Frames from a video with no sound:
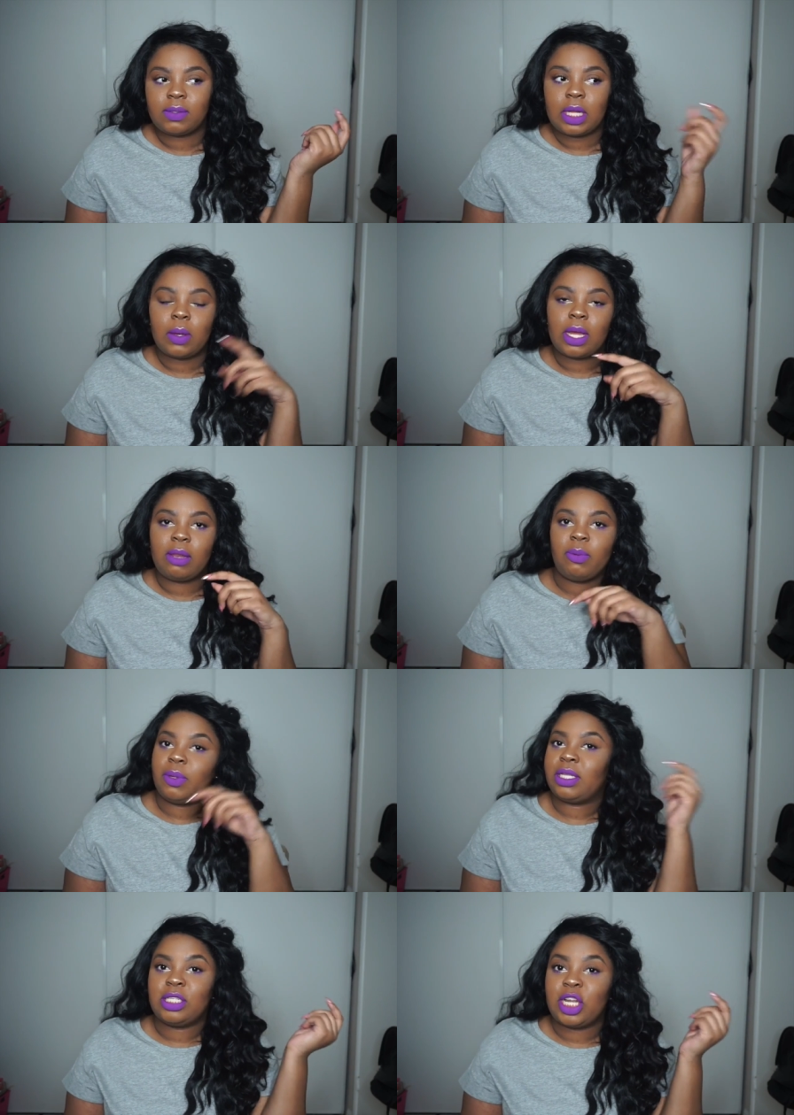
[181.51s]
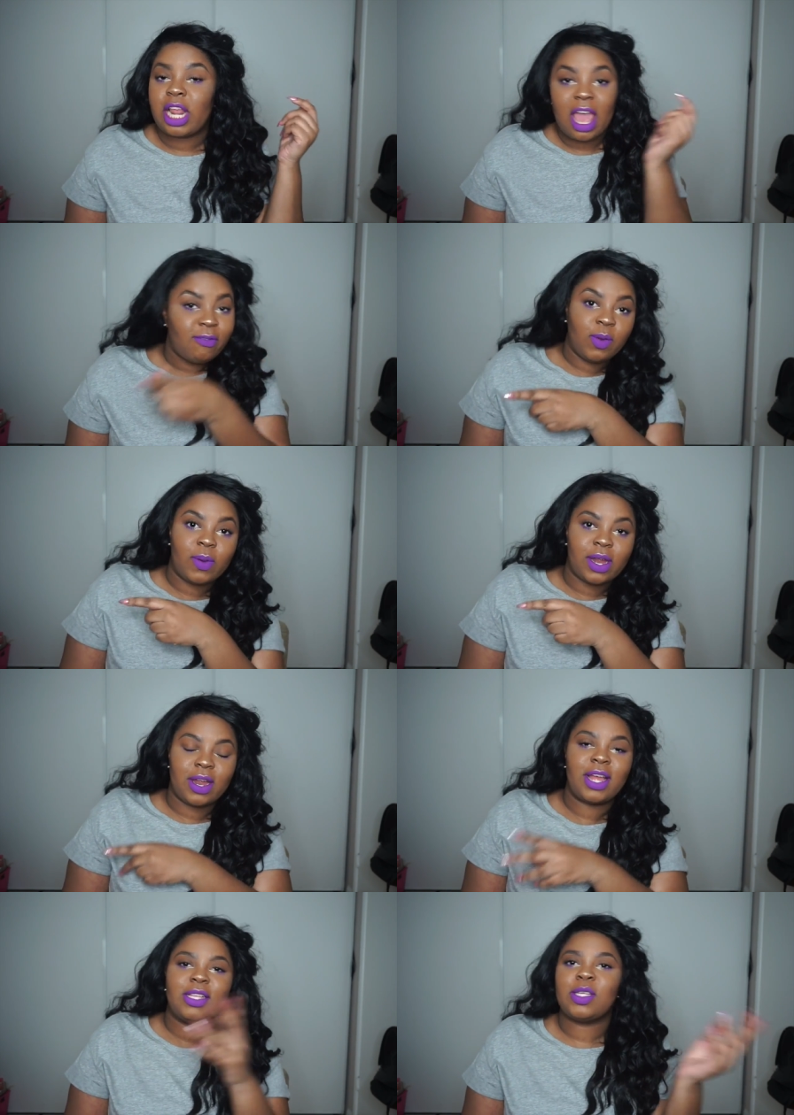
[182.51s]
was like okay let me put this shit everywhere
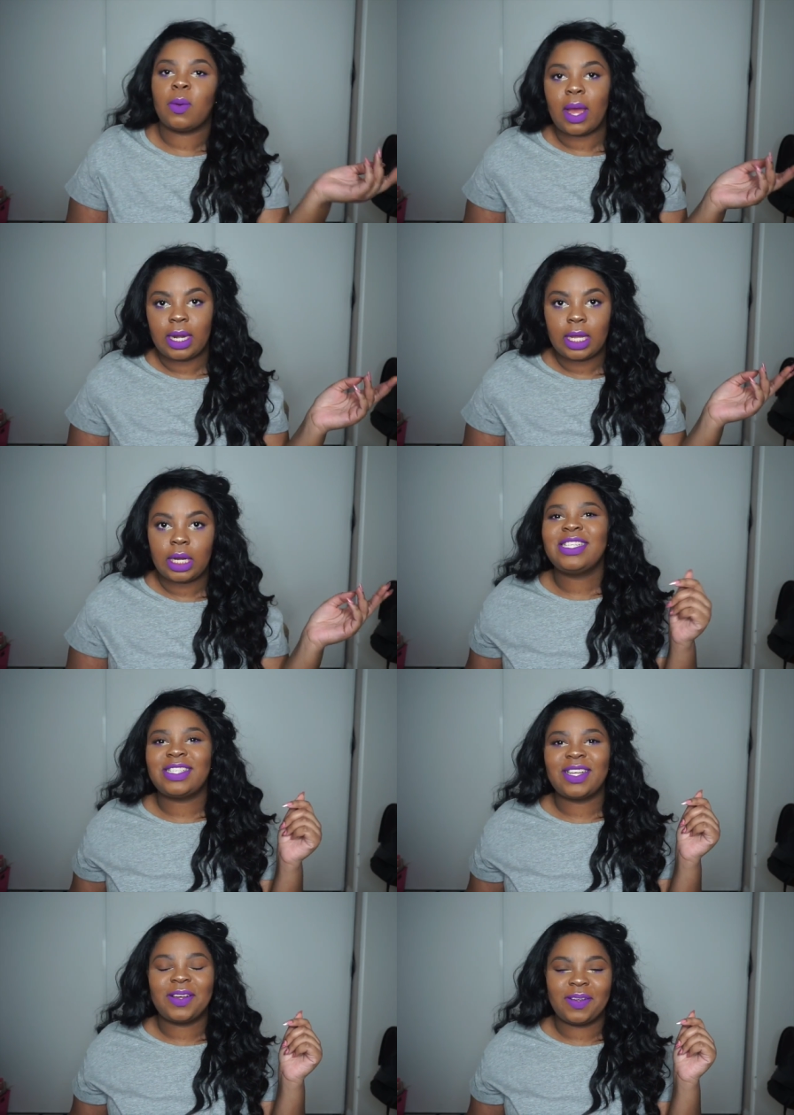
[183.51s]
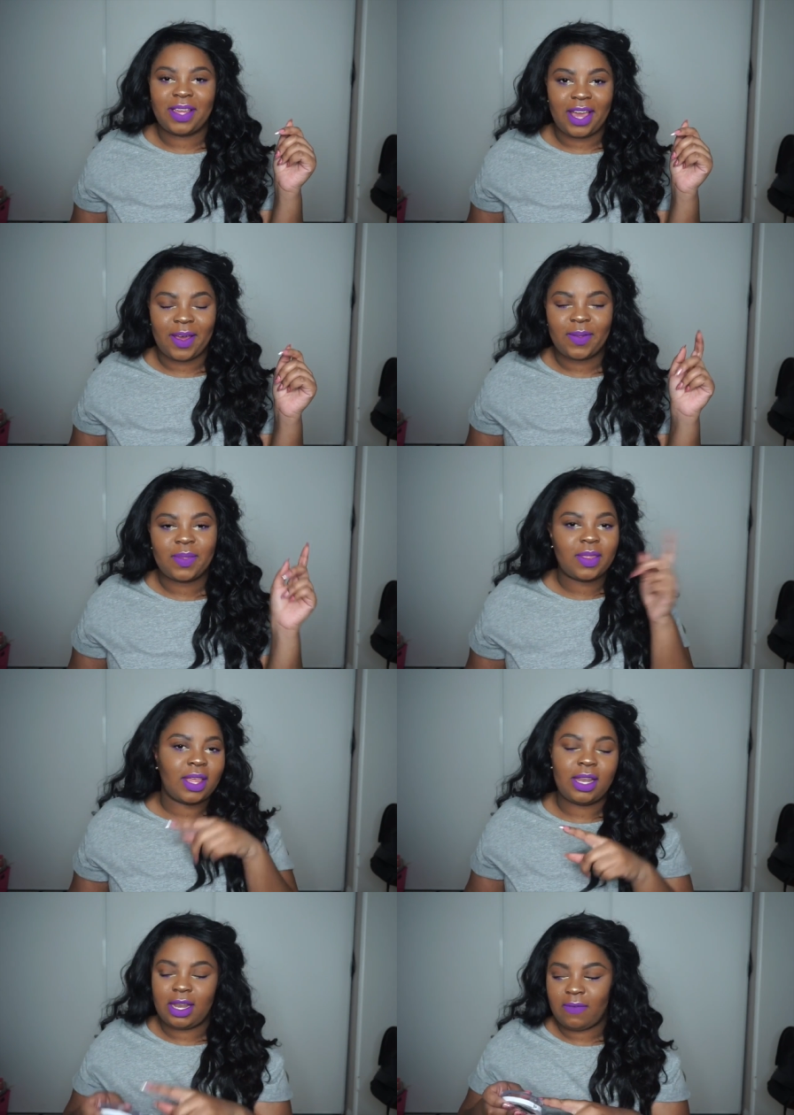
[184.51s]
and so I did. So yeah
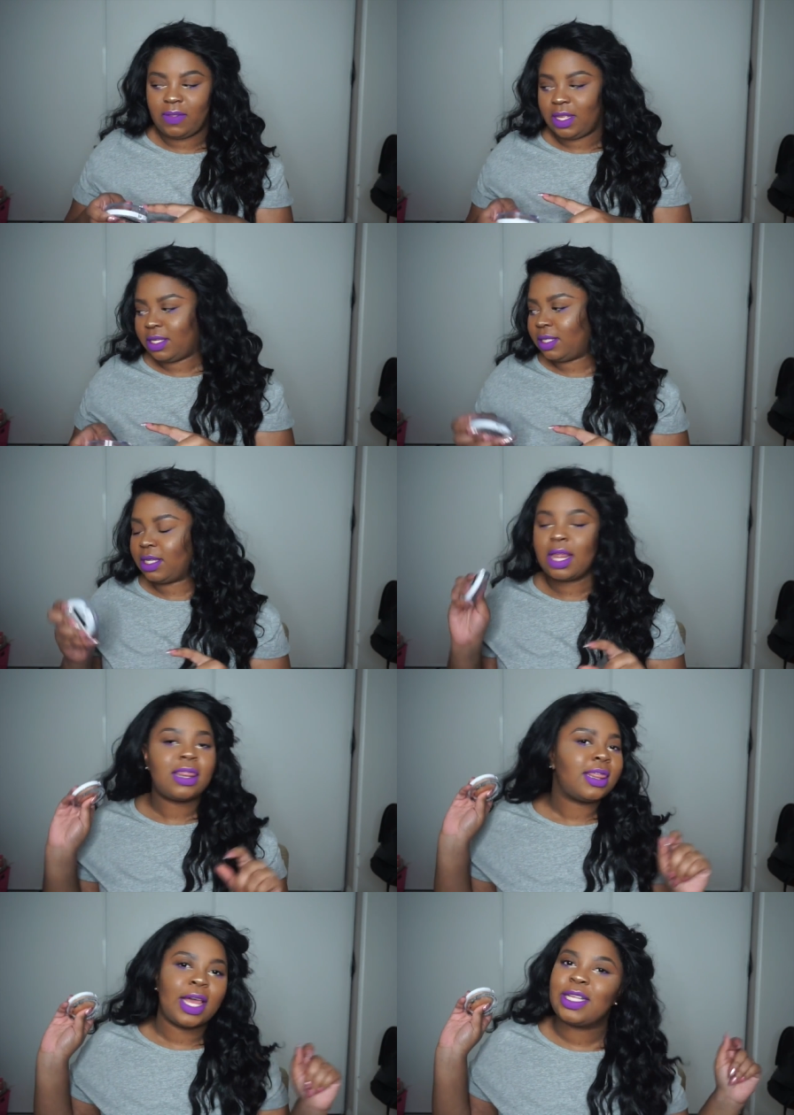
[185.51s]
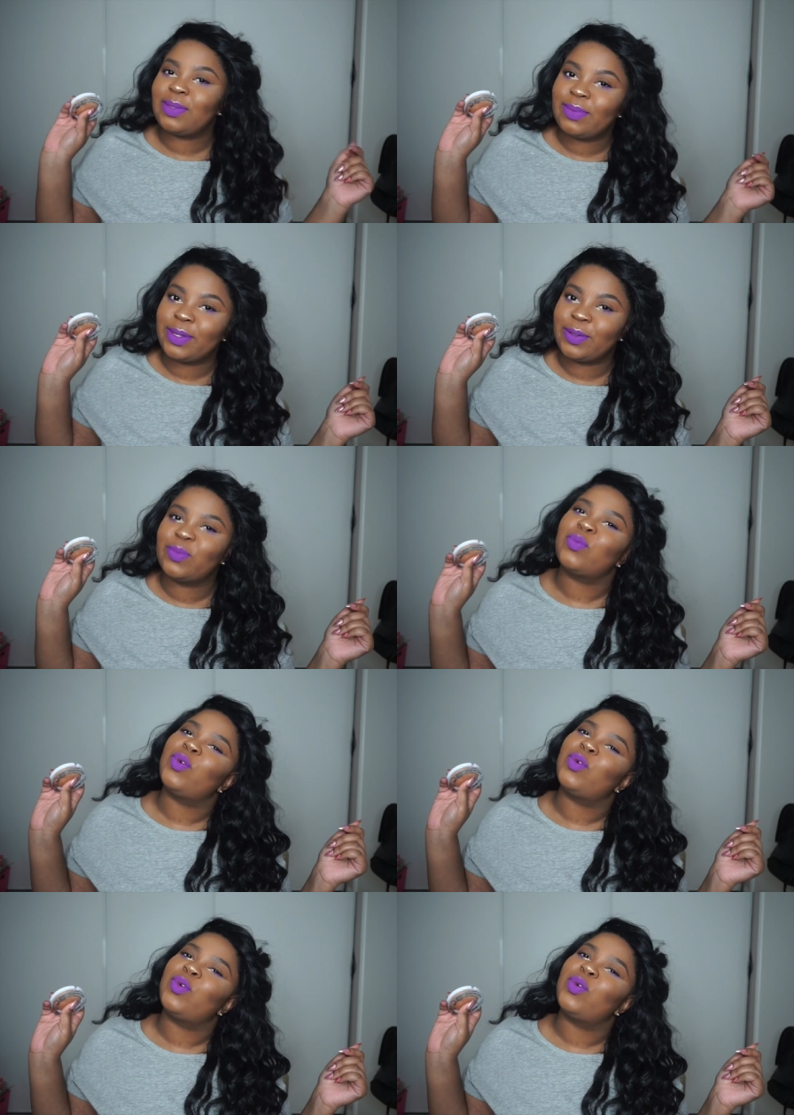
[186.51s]
love this Thanks, boo.